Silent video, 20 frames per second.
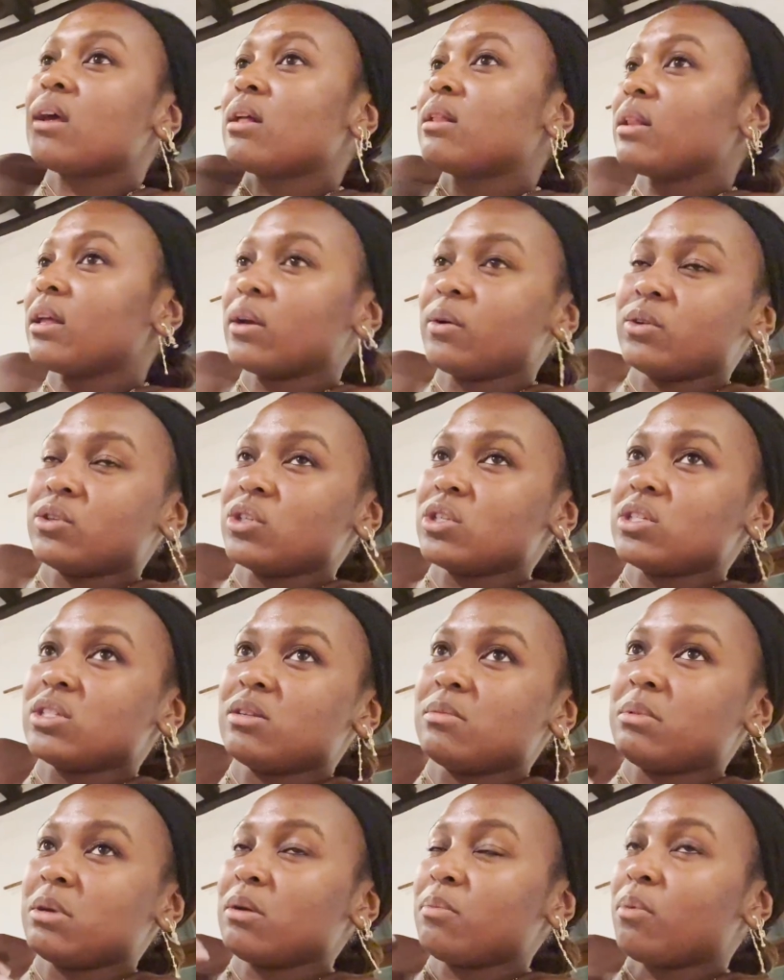languages
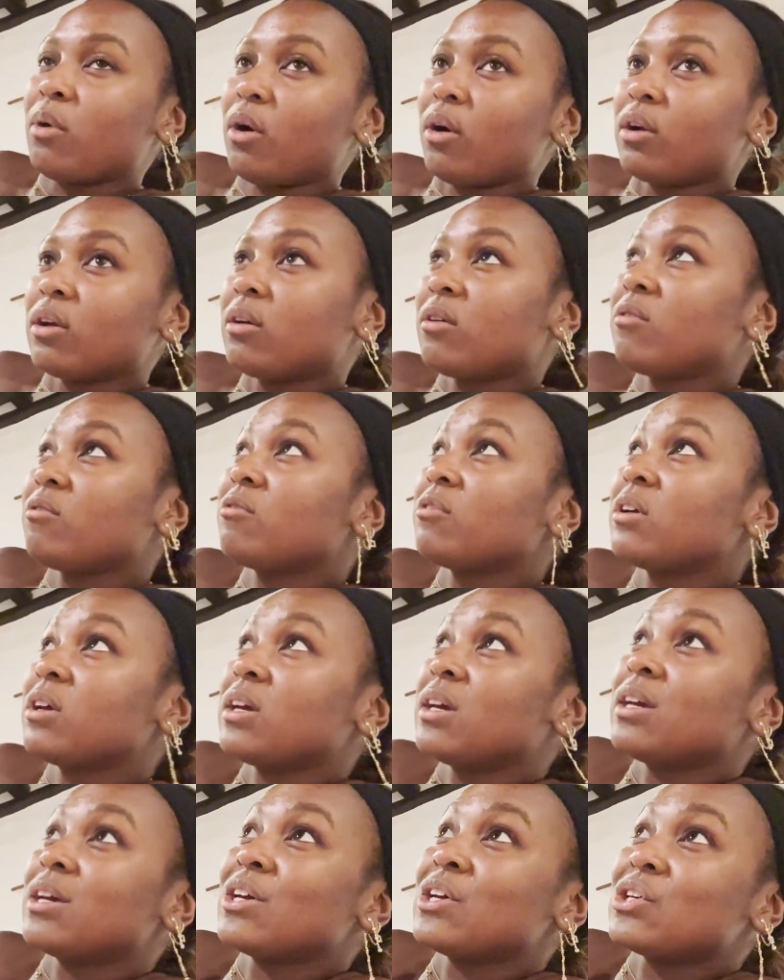to be a part of.
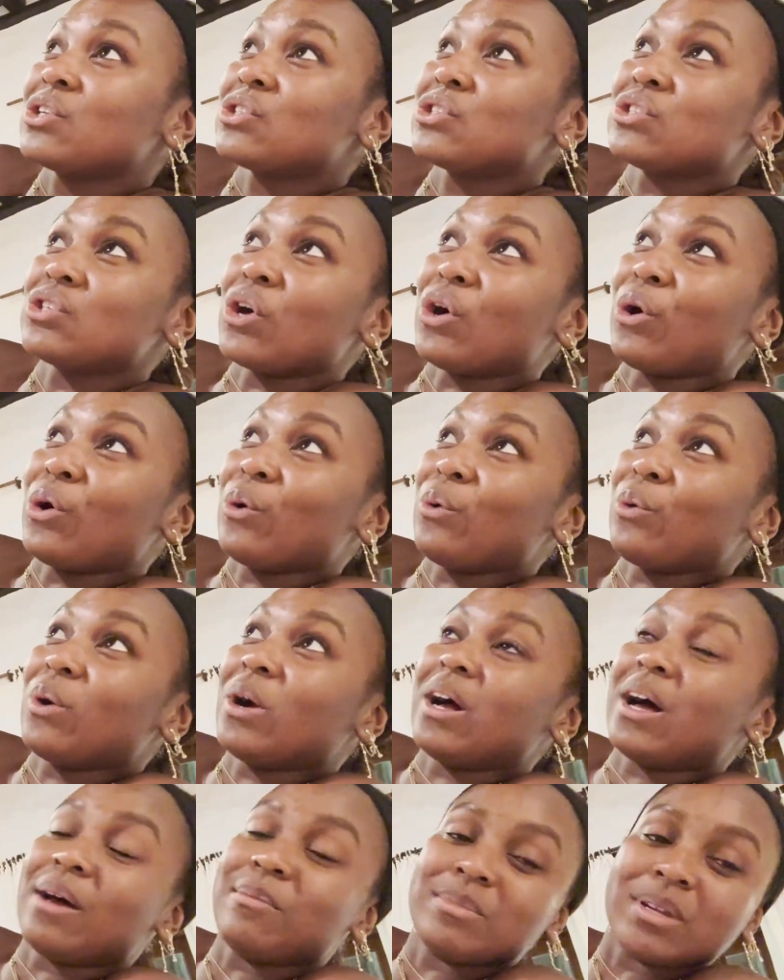So
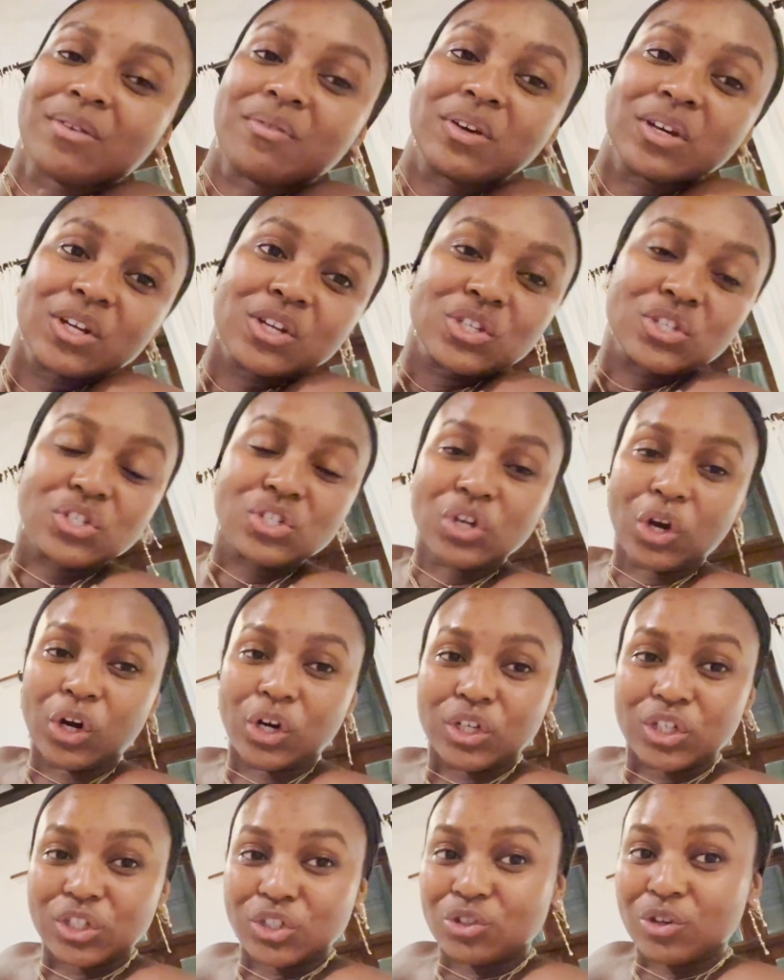I'm definitely gonna
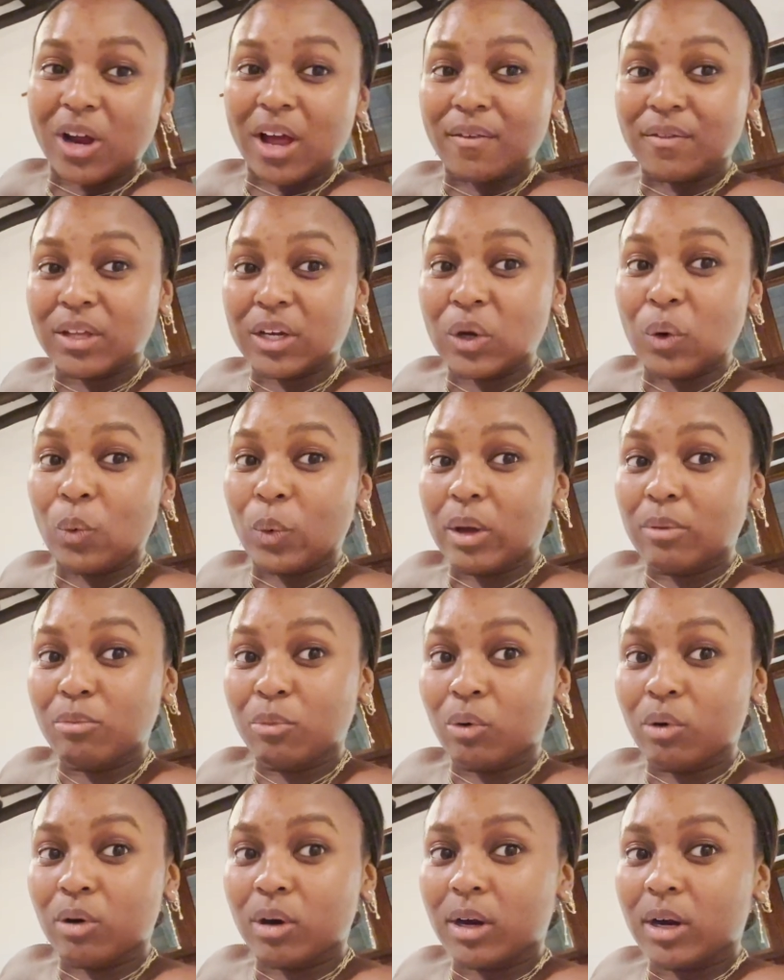start traveling away
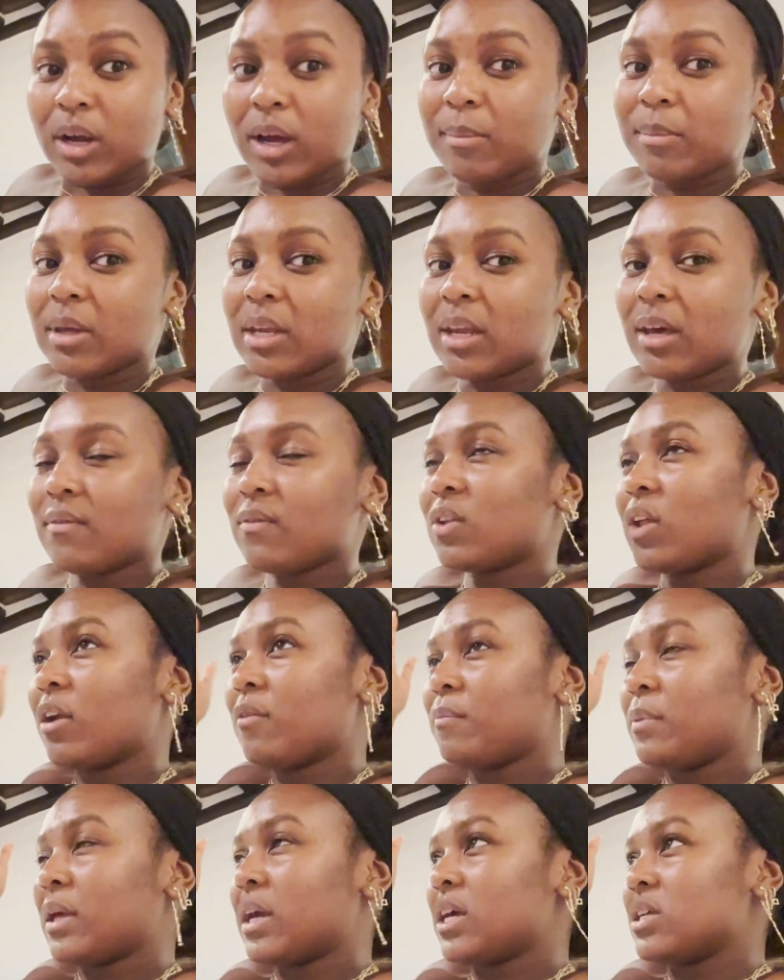more. I mean, I have a lot
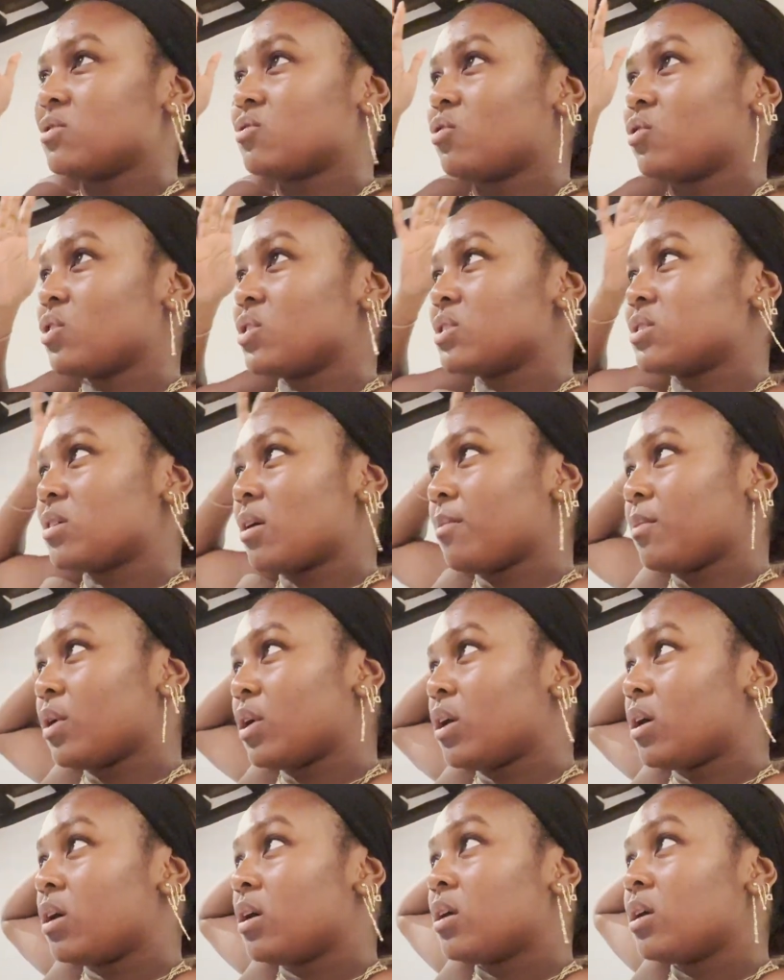of plans for the
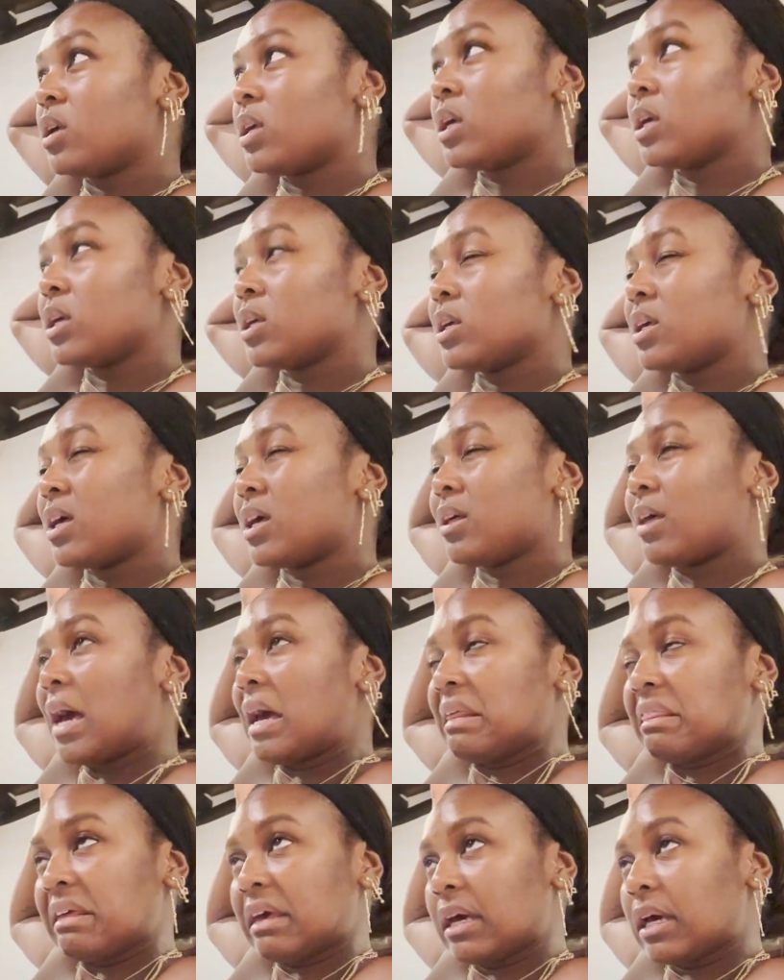summer,
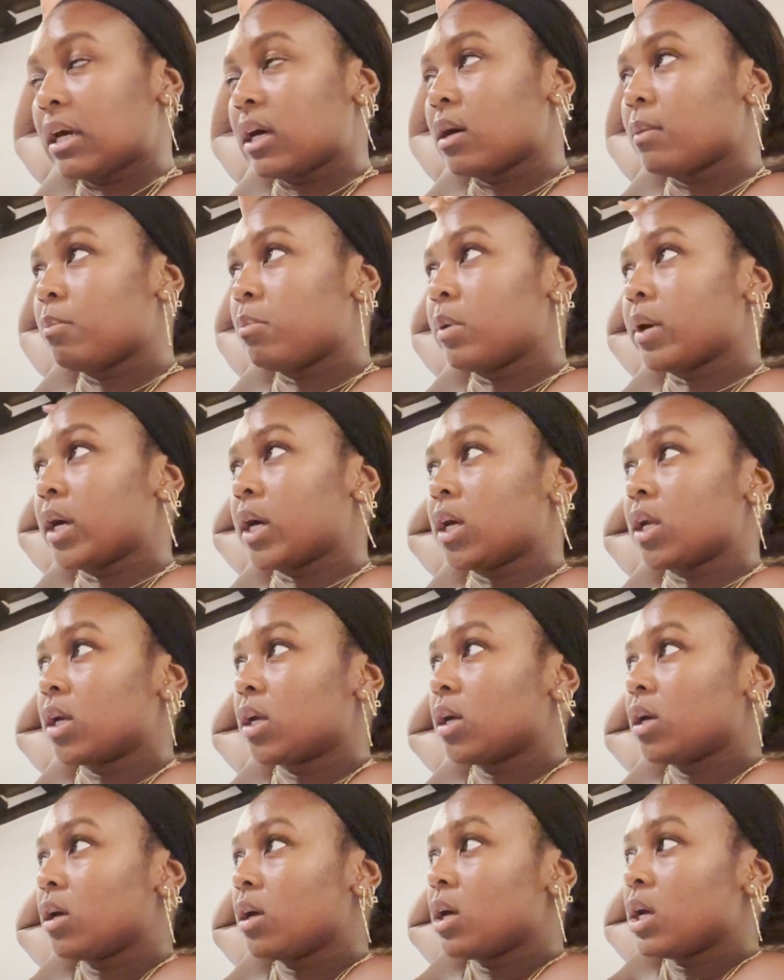I think, but
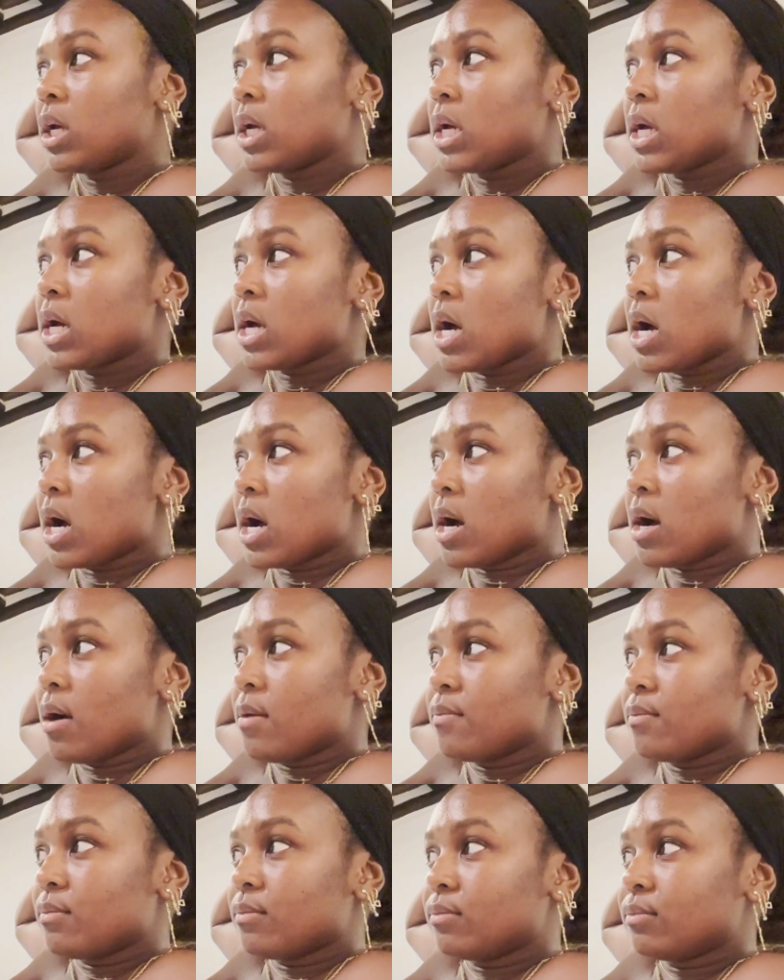
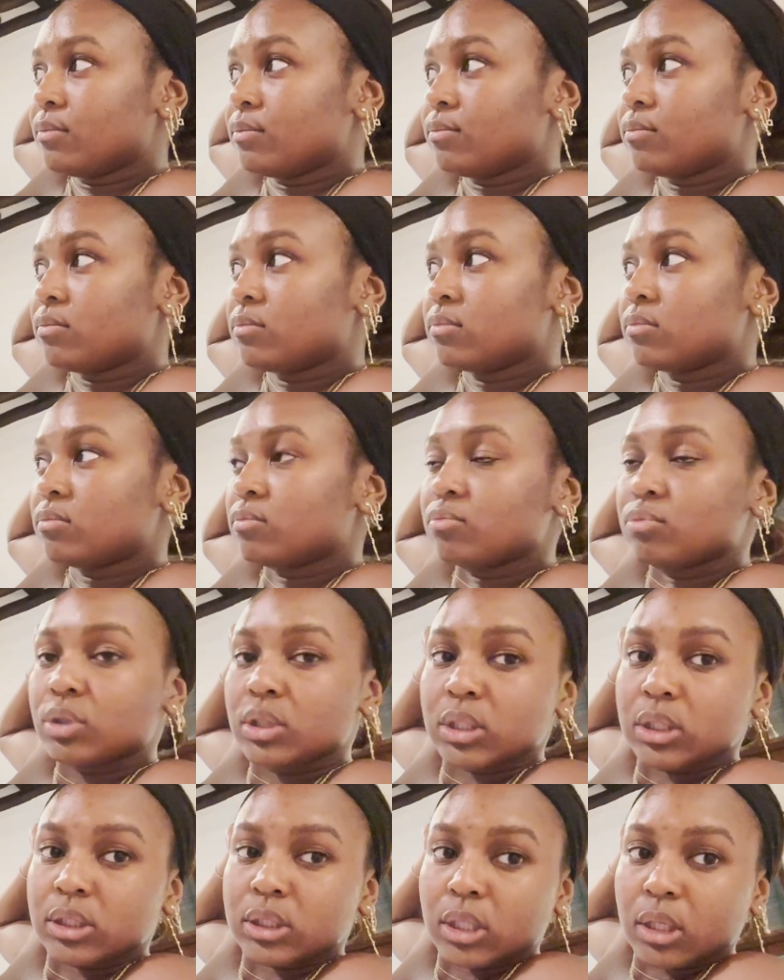um, I'm
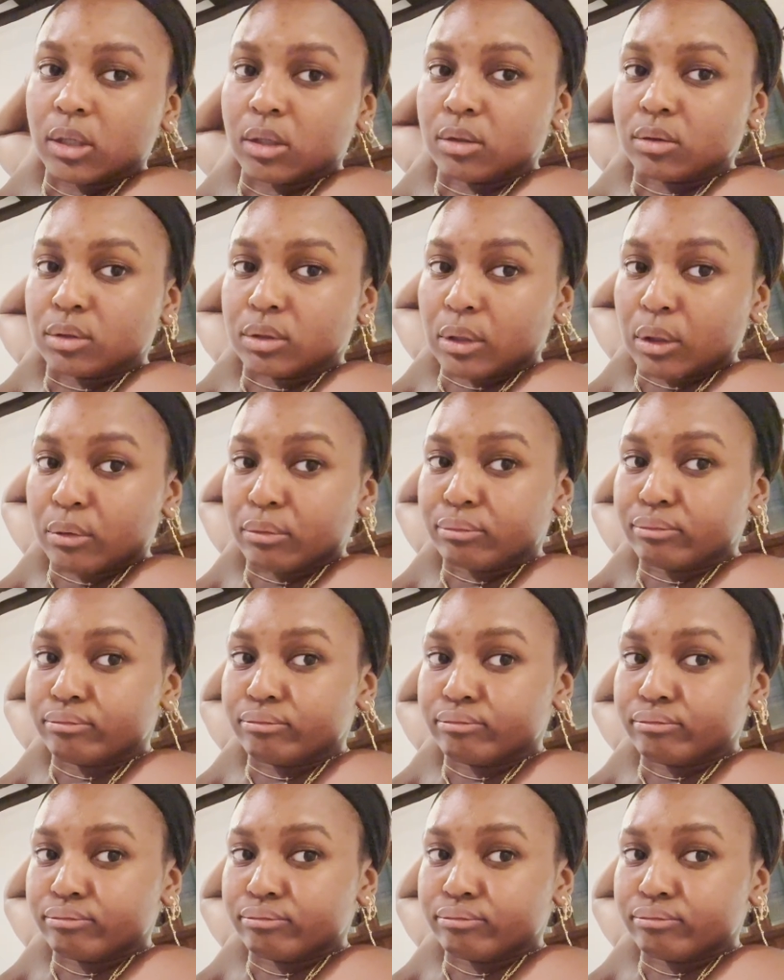really excited, so.